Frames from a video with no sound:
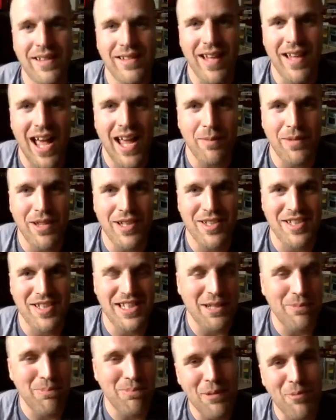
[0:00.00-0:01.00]
time listening
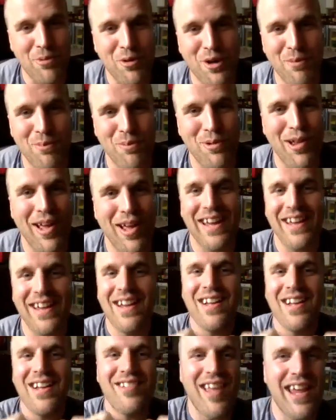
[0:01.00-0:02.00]
to people complain.
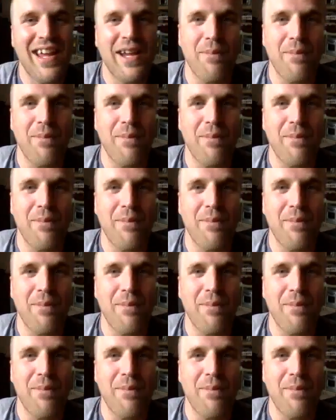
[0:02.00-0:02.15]
Take